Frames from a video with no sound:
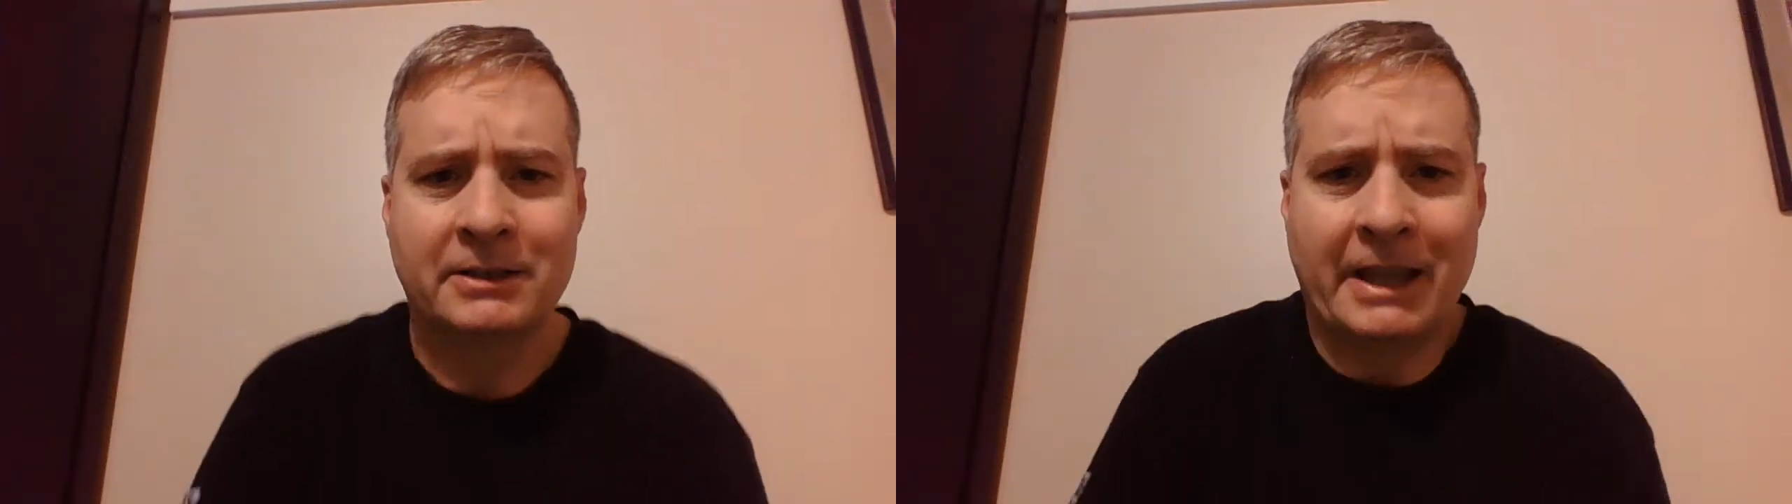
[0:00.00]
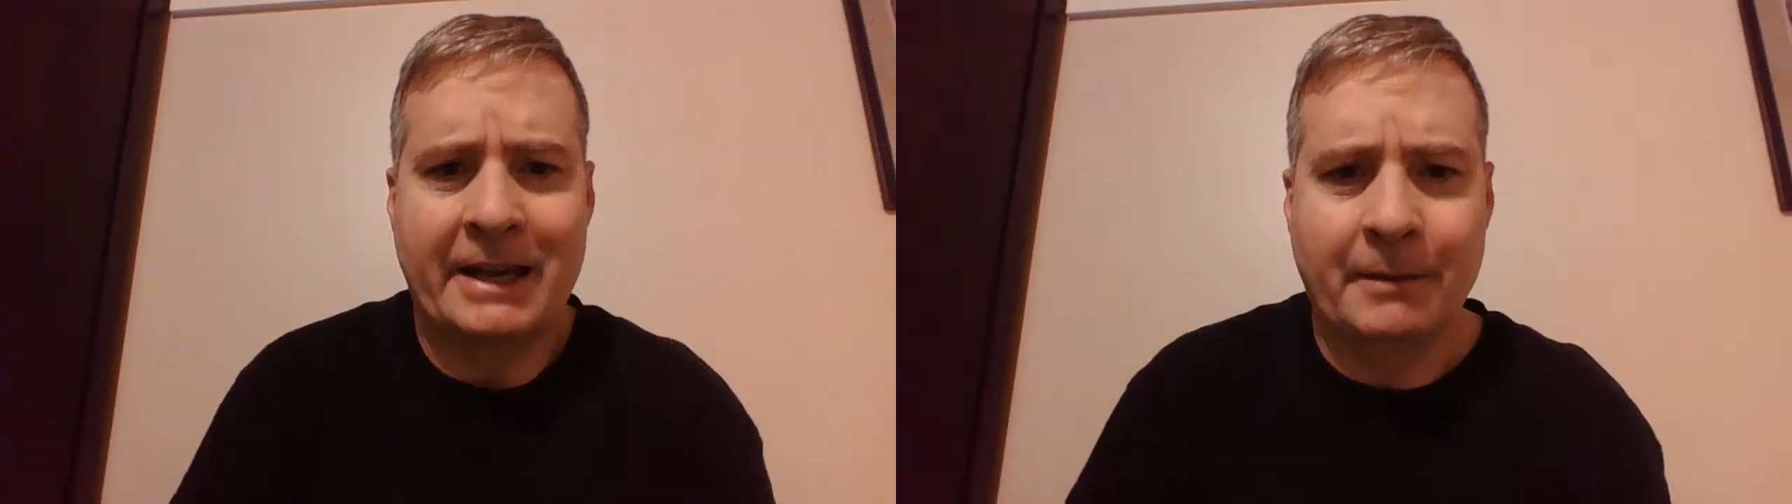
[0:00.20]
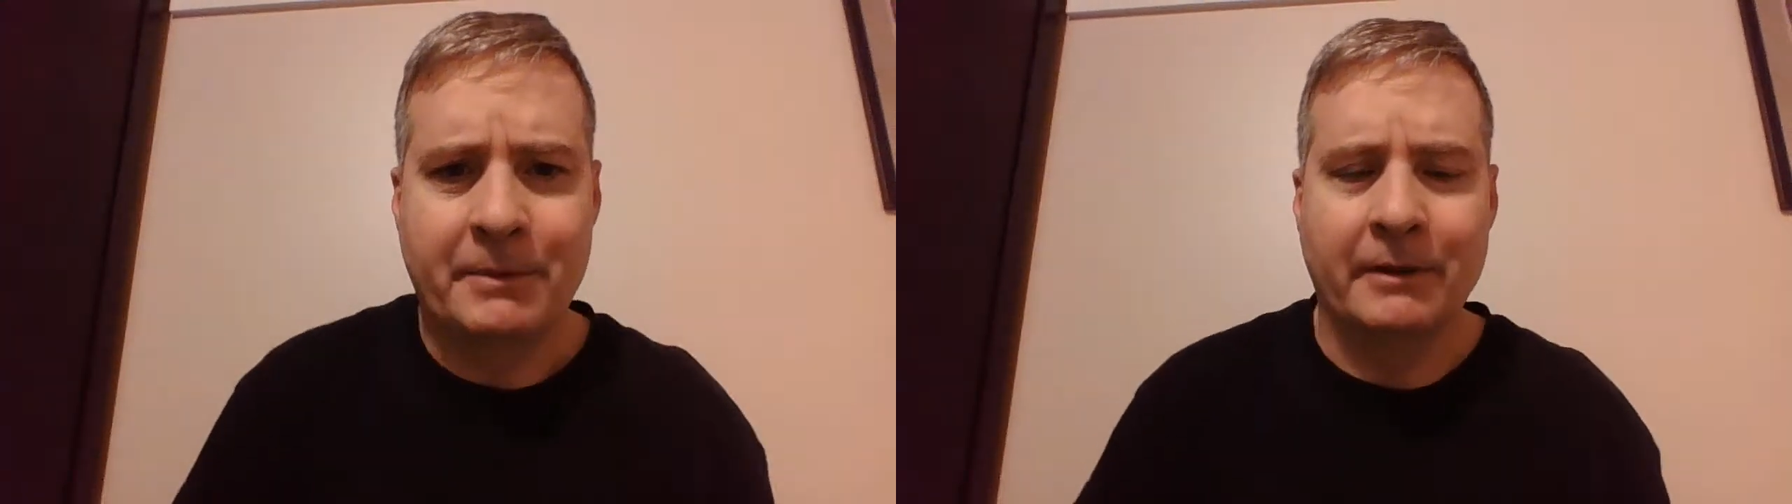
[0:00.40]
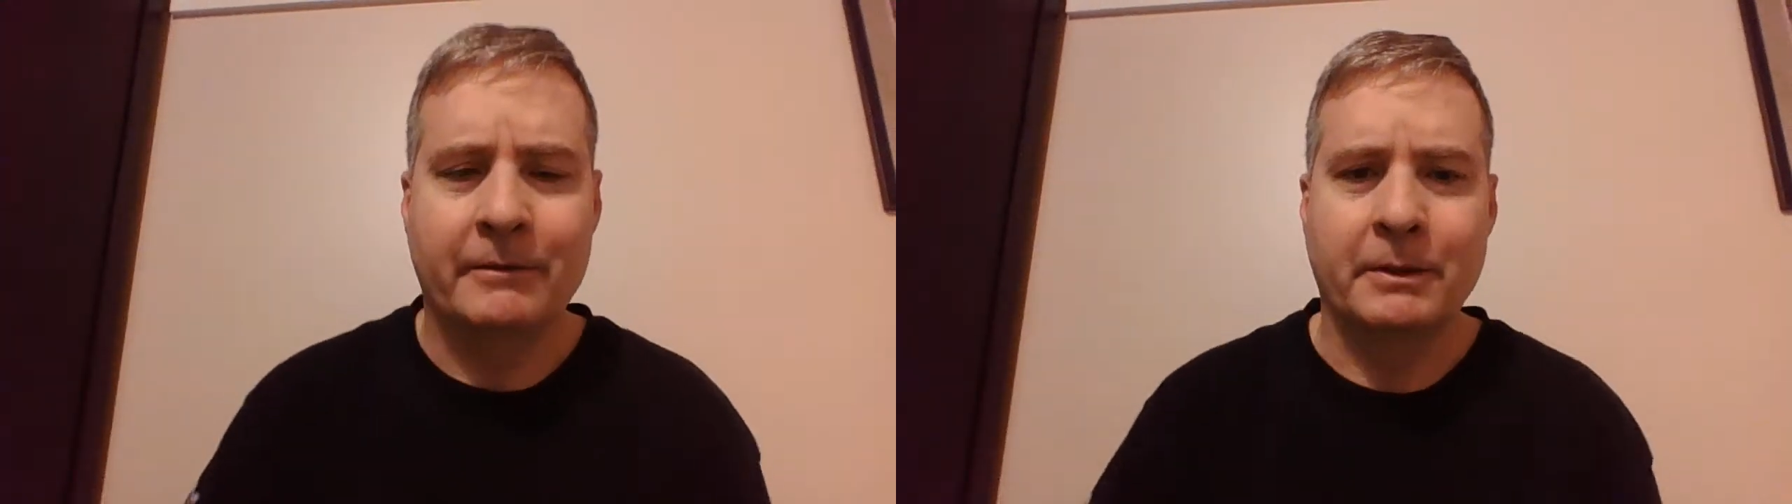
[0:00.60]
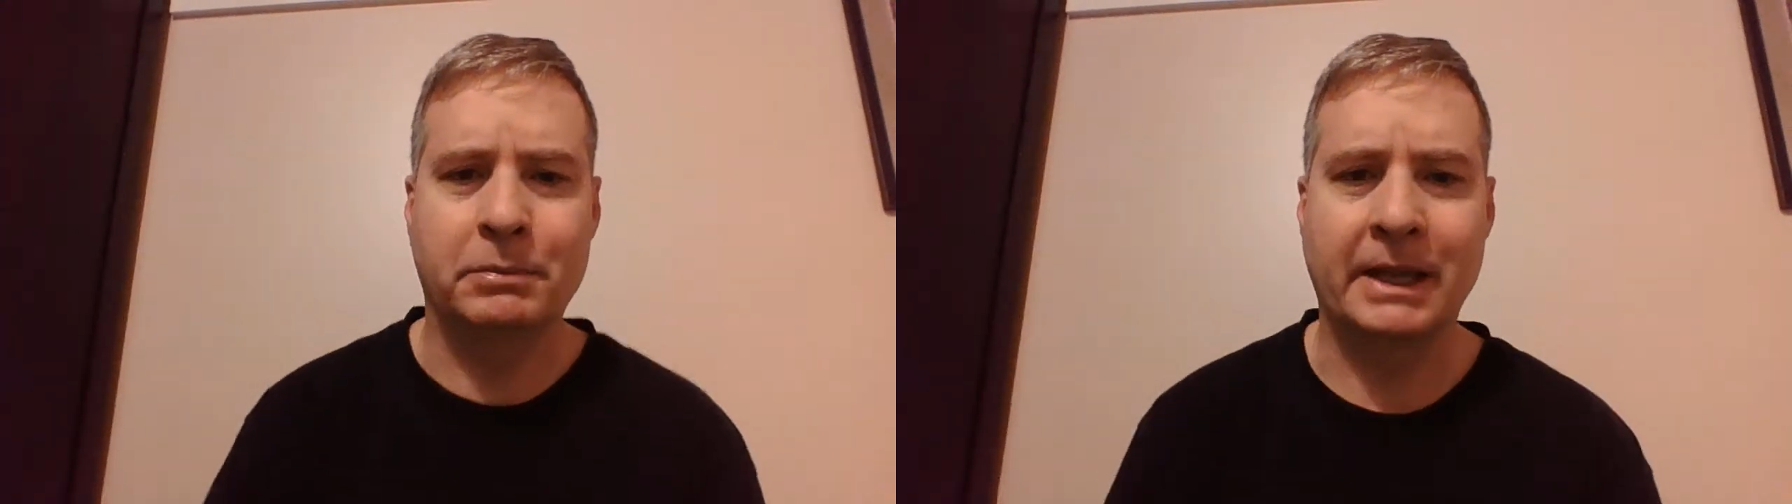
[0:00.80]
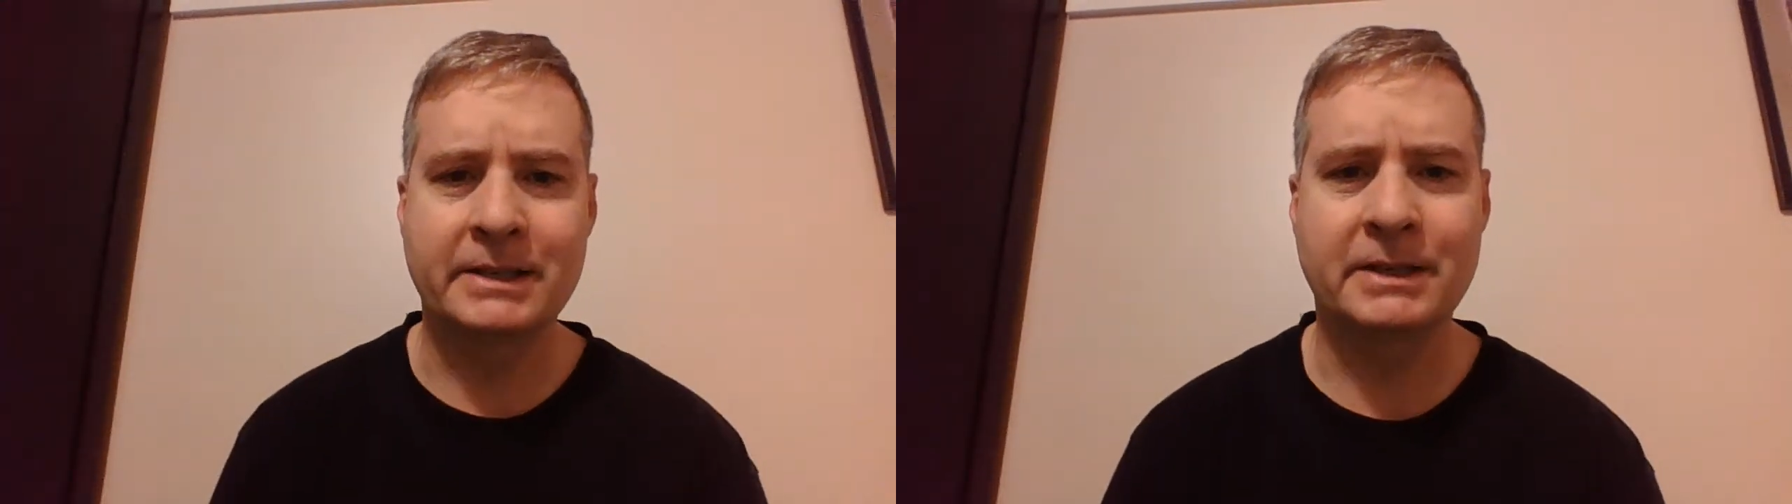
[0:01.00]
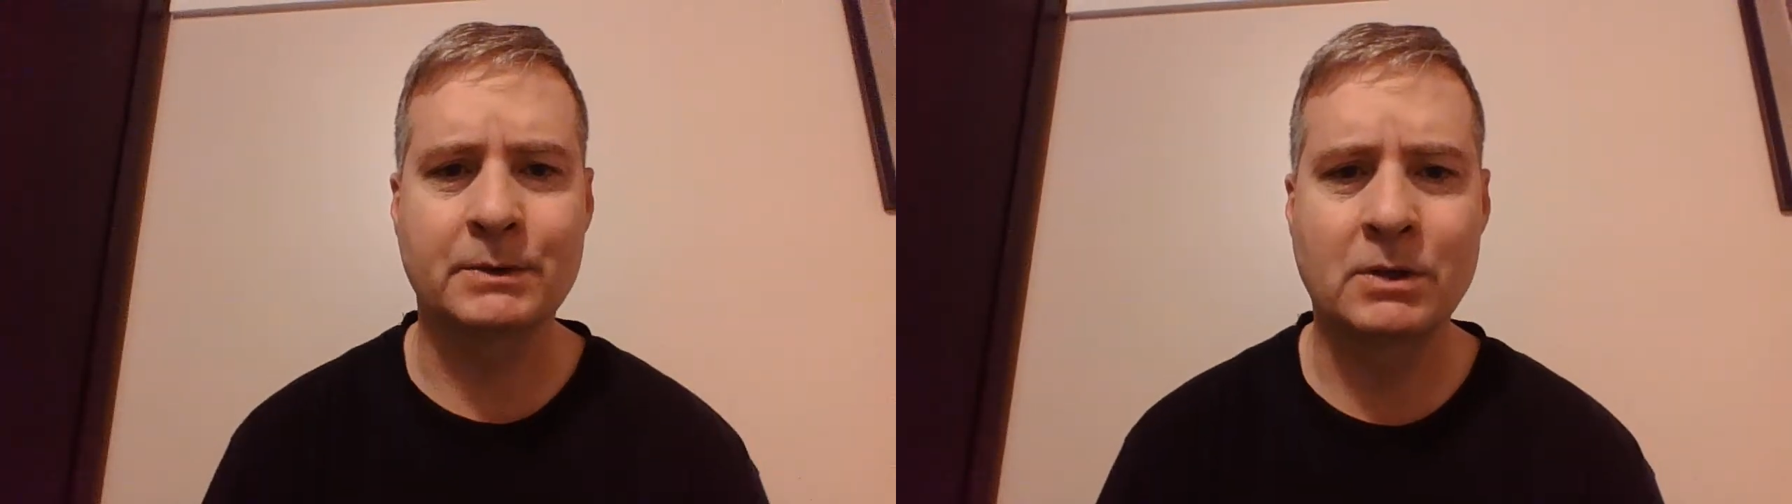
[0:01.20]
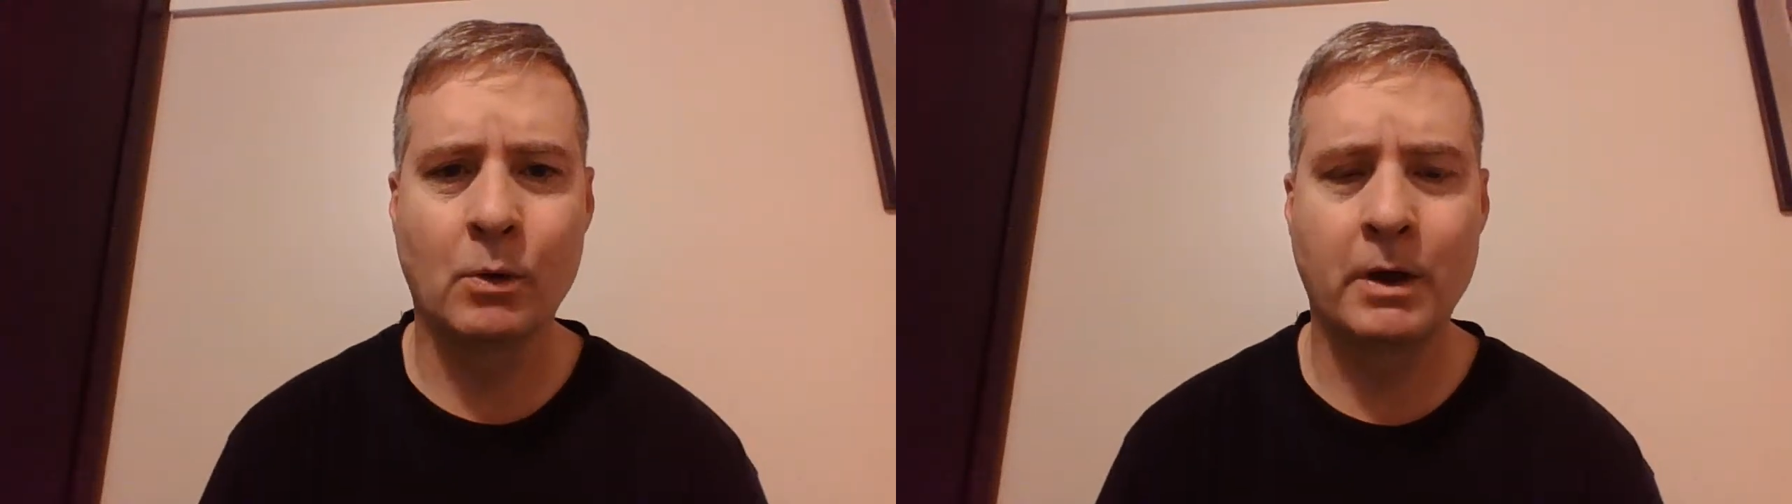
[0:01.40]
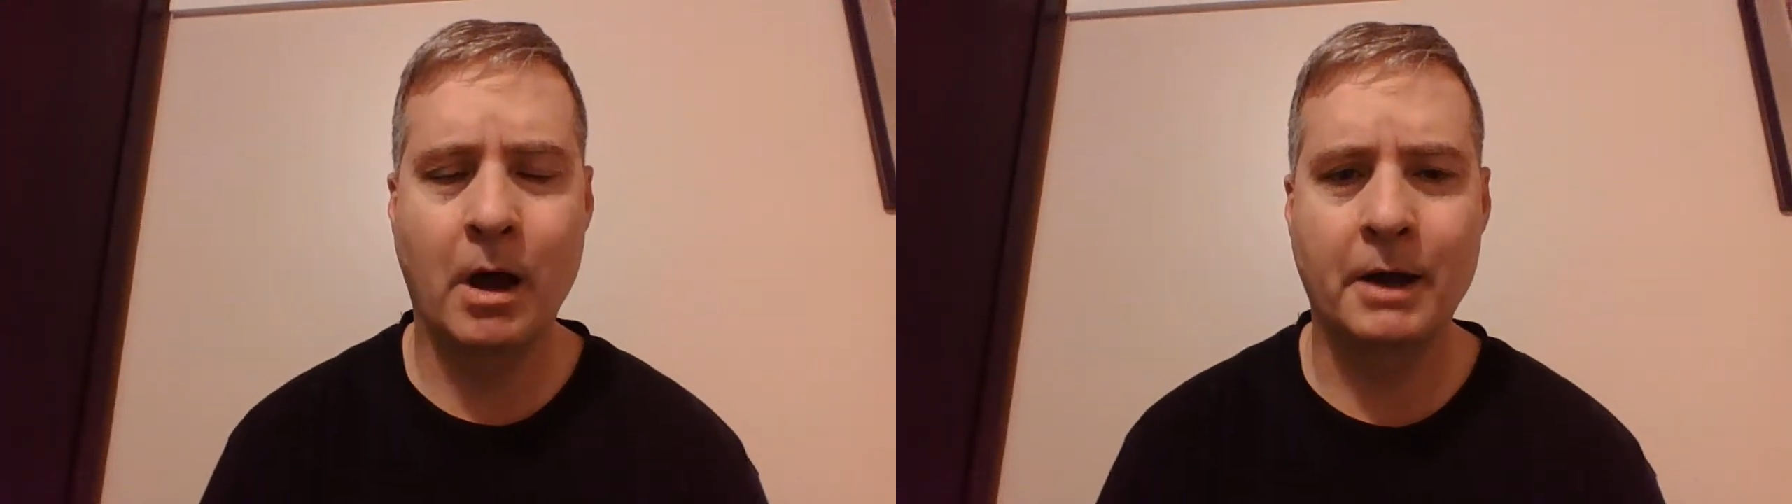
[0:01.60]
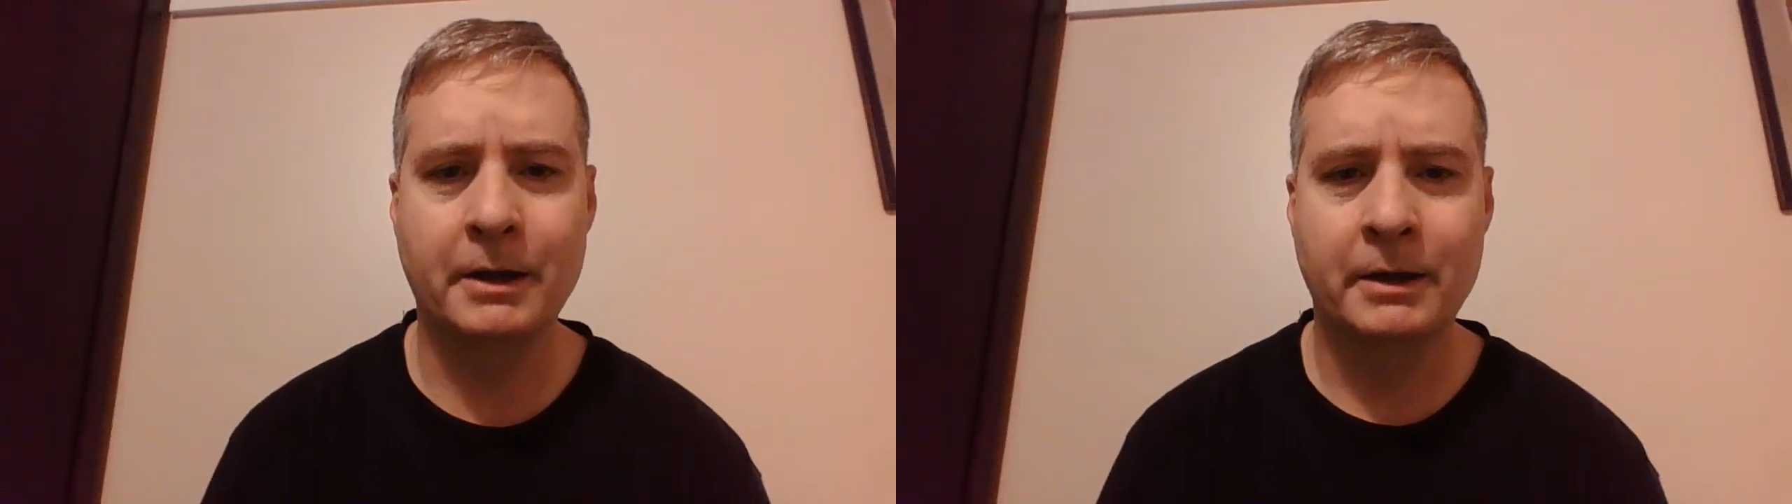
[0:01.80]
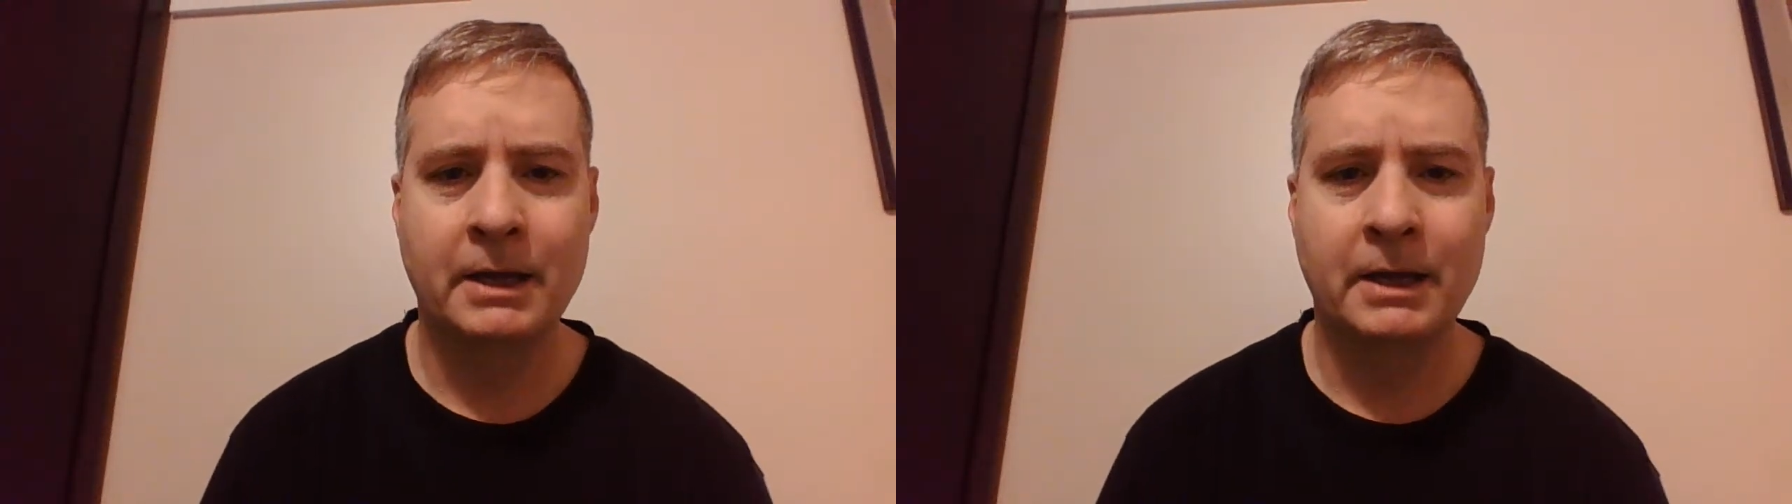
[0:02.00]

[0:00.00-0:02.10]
light up the place, see what's going on.